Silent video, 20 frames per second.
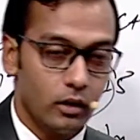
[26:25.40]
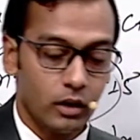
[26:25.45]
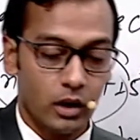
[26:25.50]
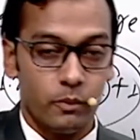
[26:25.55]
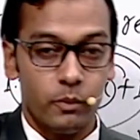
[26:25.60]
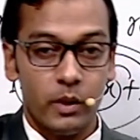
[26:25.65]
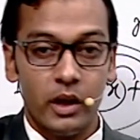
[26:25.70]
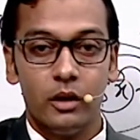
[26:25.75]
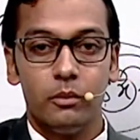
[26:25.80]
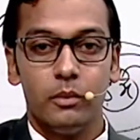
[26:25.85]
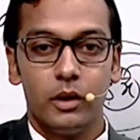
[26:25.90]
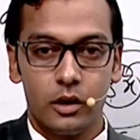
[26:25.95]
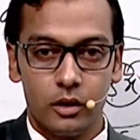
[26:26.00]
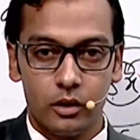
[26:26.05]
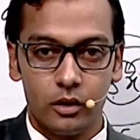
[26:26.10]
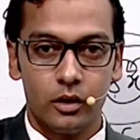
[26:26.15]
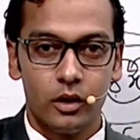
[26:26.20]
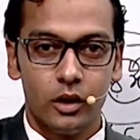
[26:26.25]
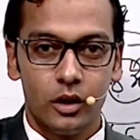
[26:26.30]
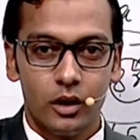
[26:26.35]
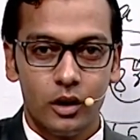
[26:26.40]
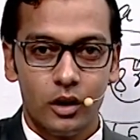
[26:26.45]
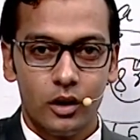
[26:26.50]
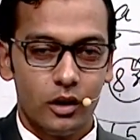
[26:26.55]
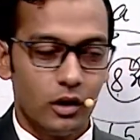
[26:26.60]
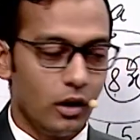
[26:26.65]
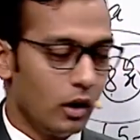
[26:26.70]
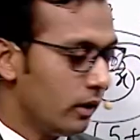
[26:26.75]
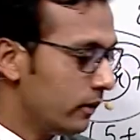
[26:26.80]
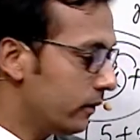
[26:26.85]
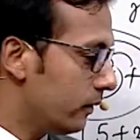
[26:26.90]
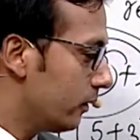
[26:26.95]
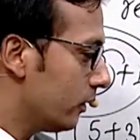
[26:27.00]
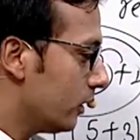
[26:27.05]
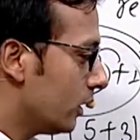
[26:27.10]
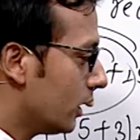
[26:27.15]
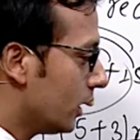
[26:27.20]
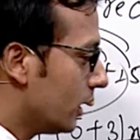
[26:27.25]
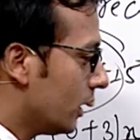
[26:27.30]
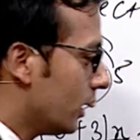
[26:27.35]
perimeter of
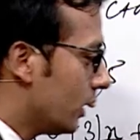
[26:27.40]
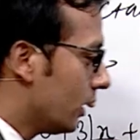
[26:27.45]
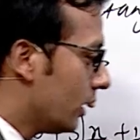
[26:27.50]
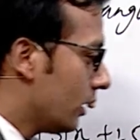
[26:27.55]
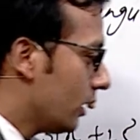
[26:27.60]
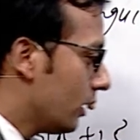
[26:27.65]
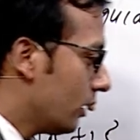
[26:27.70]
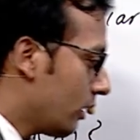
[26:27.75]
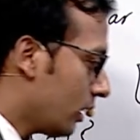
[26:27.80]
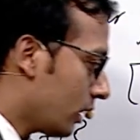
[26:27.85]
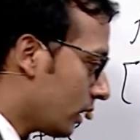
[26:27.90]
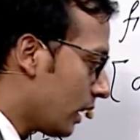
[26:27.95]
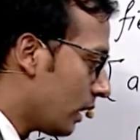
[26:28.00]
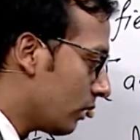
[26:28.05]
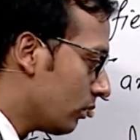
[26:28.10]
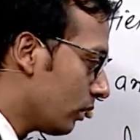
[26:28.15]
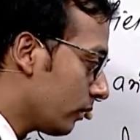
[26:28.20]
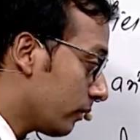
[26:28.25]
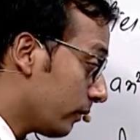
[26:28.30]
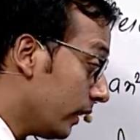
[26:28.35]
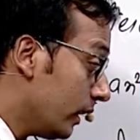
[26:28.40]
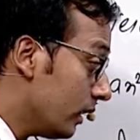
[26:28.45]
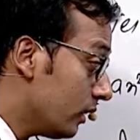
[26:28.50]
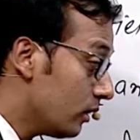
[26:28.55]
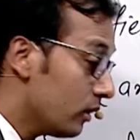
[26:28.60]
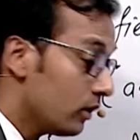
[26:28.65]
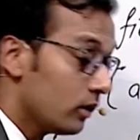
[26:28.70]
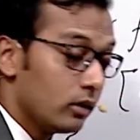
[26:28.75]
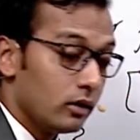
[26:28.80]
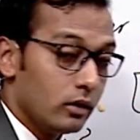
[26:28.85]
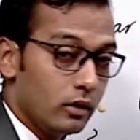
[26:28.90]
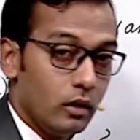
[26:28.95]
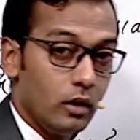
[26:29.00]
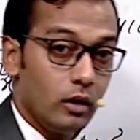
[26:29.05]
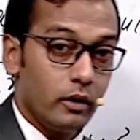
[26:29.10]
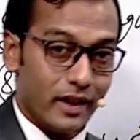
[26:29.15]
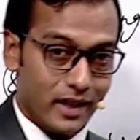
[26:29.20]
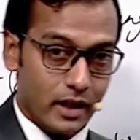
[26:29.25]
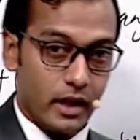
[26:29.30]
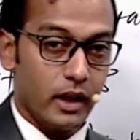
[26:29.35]
rectangular field or
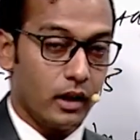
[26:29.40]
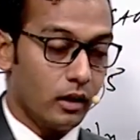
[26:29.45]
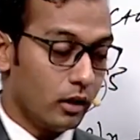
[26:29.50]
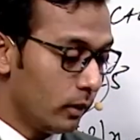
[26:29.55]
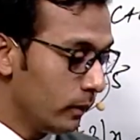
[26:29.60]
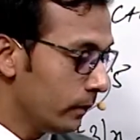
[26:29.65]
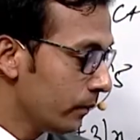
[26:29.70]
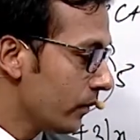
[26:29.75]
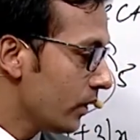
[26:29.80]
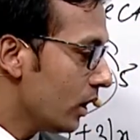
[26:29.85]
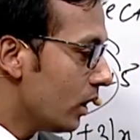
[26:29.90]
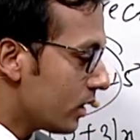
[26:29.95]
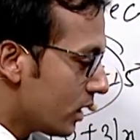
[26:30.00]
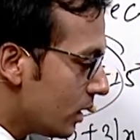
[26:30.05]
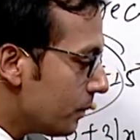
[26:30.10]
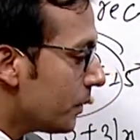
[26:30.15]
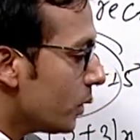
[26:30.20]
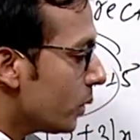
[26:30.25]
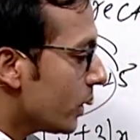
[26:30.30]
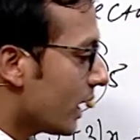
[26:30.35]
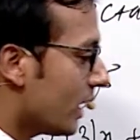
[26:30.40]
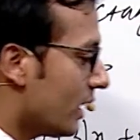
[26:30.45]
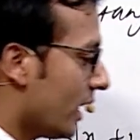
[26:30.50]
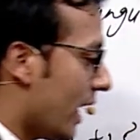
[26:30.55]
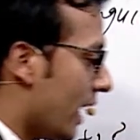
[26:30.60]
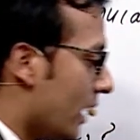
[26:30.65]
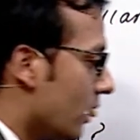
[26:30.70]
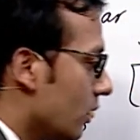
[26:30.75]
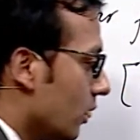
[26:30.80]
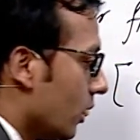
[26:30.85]
rectangle. Or simply we can add